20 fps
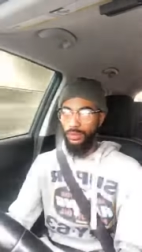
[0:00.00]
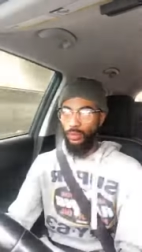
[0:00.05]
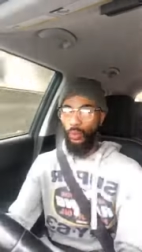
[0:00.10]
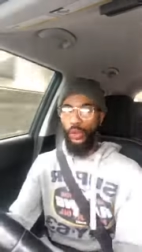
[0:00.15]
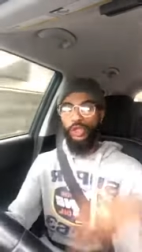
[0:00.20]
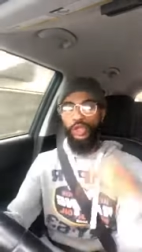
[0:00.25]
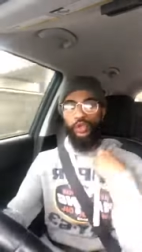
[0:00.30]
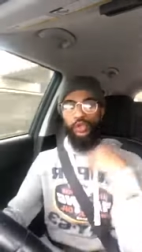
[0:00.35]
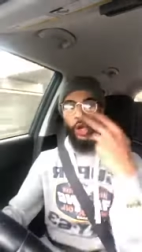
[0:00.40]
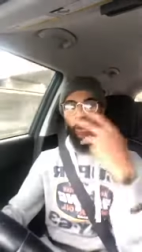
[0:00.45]

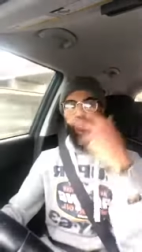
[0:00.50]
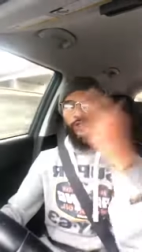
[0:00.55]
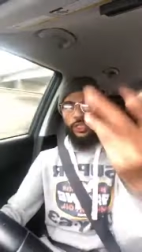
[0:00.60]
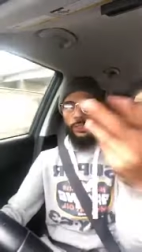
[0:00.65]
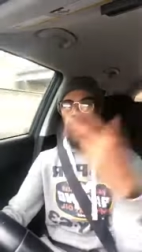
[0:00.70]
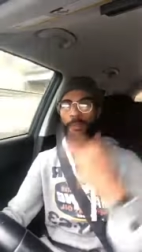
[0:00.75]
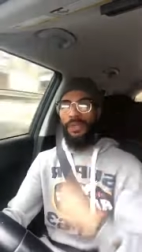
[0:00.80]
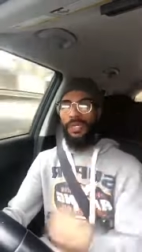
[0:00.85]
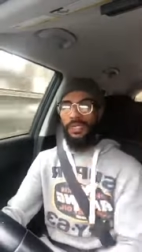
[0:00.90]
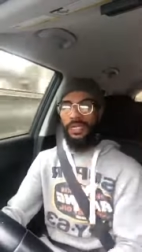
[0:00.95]
When you don't
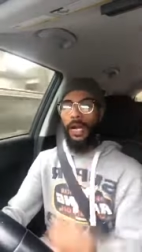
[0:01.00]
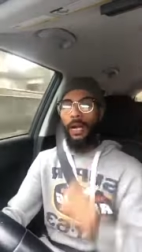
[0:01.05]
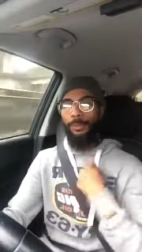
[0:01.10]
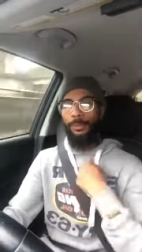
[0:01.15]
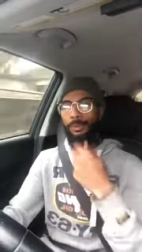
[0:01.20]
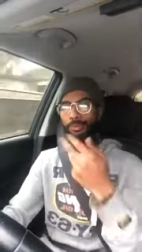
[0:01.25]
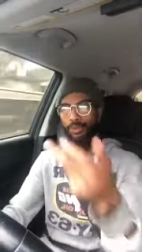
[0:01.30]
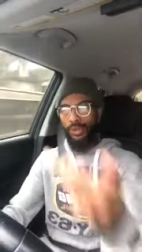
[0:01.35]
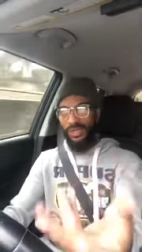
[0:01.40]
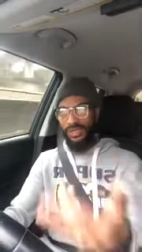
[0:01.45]
speak up,
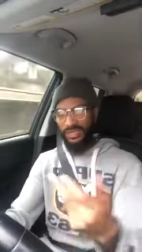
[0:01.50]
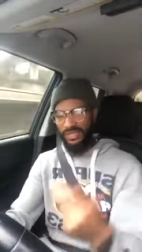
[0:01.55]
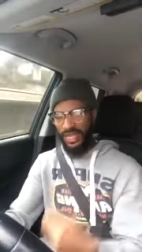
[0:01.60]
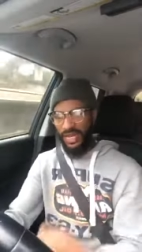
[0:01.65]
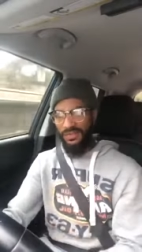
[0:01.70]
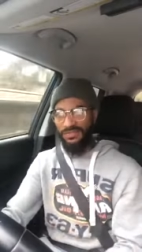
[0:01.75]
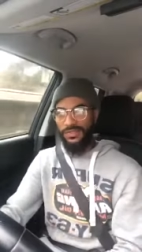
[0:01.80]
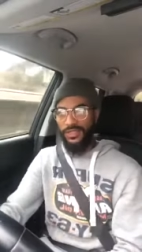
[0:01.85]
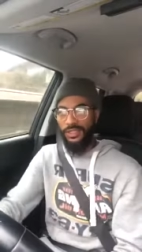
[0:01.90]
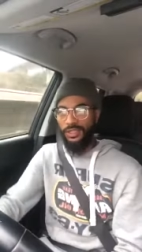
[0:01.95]
you bring
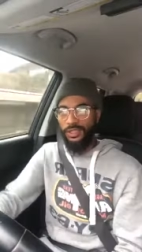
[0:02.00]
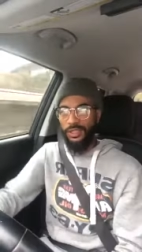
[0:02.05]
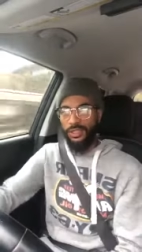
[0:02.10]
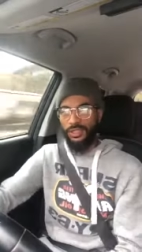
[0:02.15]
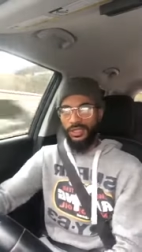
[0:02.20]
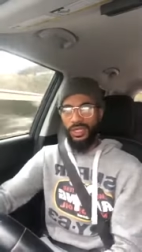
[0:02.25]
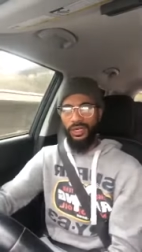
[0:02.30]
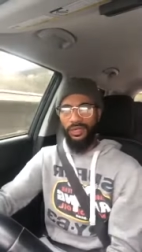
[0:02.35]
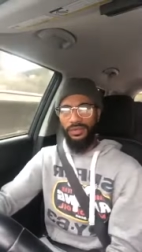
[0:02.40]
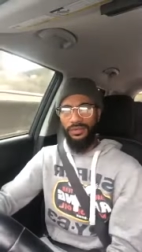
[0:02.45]
death to
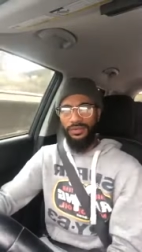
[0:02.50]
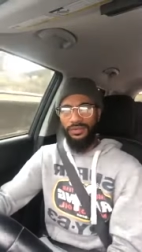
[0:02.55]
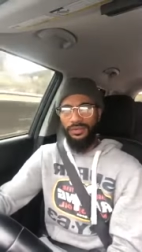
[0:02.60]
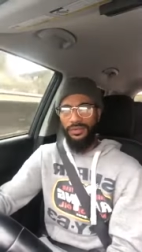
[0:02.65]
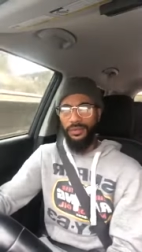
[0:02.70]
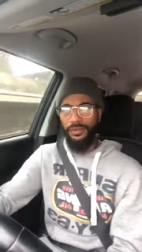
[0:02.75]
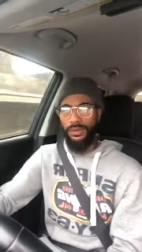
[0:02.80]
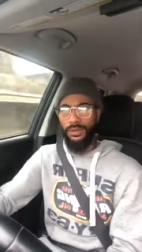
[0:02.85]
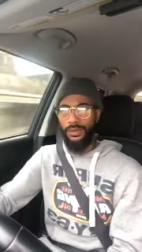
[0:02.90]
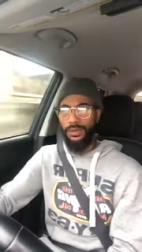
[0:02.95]
yourself,
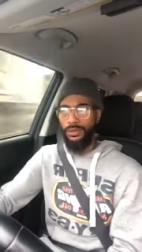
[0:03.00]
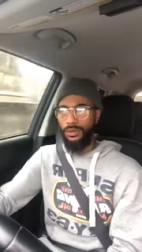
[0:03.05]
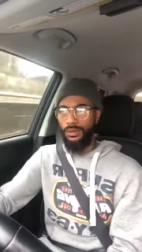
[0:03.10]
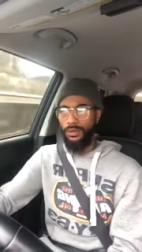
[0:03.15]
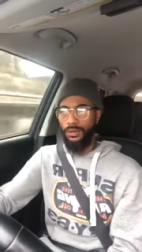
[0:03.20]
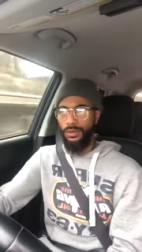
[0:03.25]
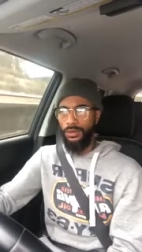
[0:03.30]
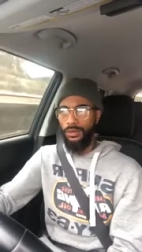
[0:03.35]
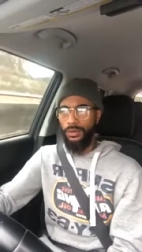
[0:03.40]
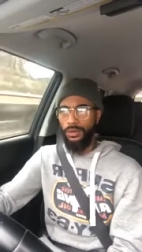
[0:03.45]

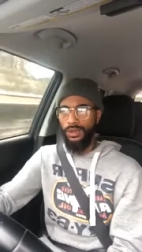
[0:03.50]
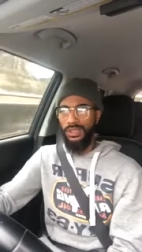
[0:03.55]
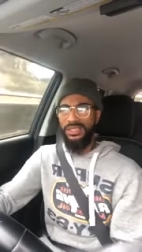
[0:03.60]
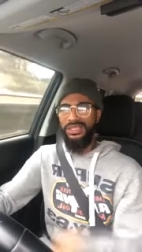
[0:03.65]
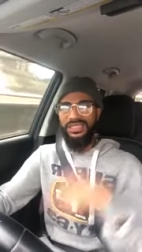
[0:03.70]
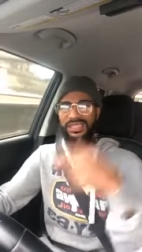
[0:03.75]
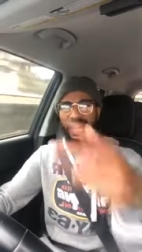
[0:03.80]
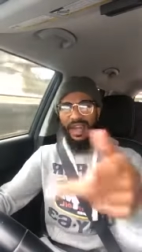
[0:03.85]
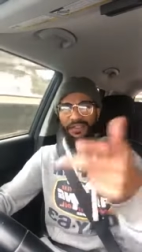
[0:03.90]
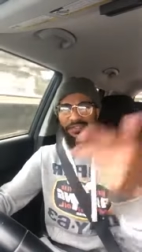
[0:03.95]

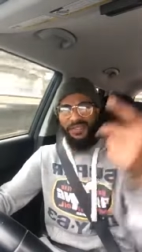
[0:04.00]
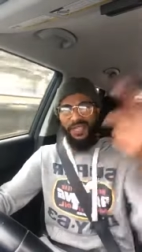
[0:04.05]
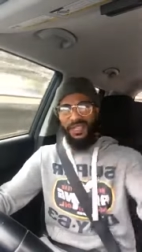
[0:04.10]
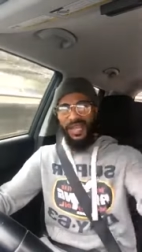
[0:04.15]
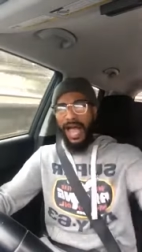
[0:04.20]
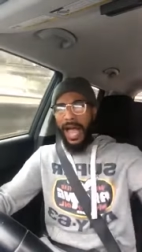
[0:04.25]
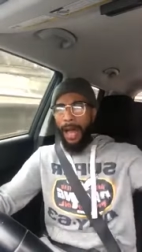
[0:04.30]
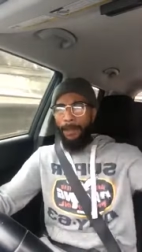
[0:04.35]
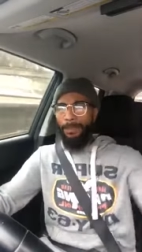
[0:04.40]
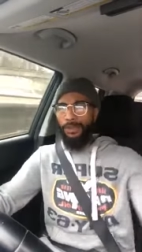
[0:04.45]
death to
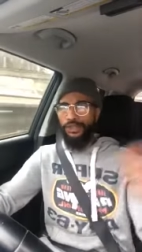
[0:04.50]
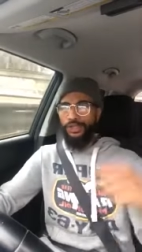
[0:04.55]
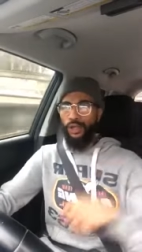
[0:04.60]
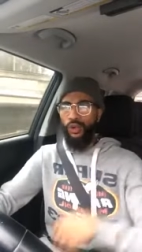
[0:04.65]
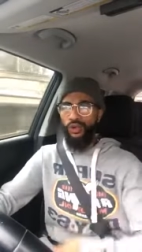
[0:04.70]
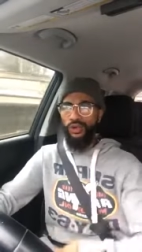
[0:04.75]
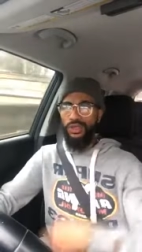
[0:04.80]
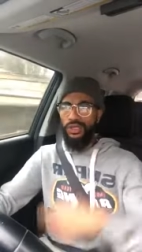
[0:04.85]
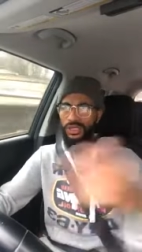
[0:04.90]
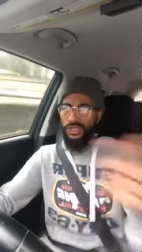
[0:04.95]
the
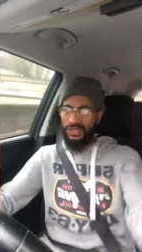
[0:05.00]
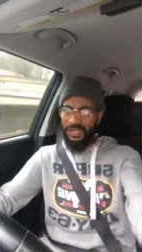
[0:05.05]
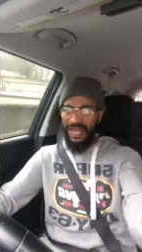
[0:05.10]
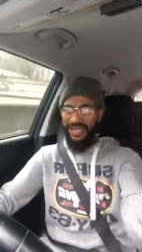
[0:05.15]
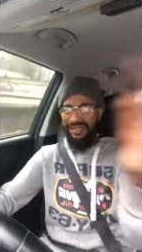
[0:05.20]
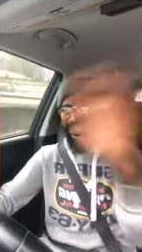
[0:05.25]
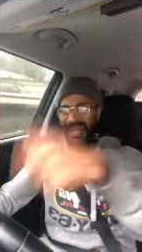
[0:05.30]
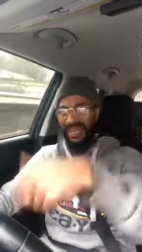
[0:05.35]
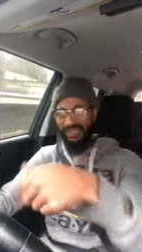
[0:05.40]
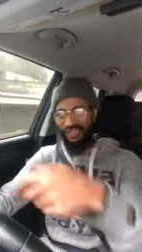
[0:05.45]
opportunities
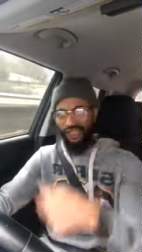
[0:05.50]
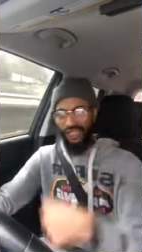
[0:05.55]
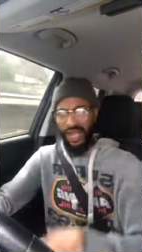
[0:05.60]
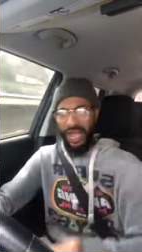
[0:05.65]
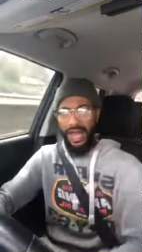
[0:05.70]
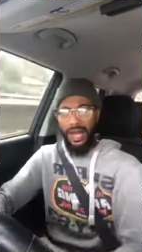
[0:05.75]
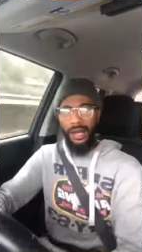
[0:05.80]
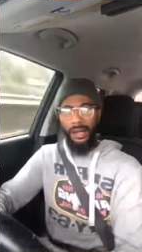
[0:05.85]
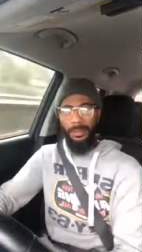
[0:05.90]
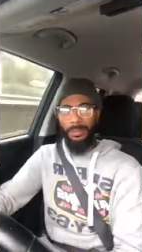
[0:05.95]
like that
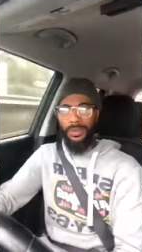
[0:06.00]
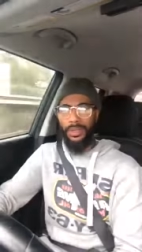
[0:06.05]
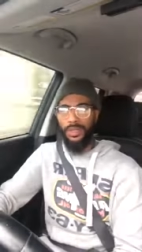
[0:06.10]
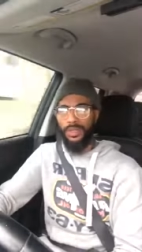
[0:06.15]
job,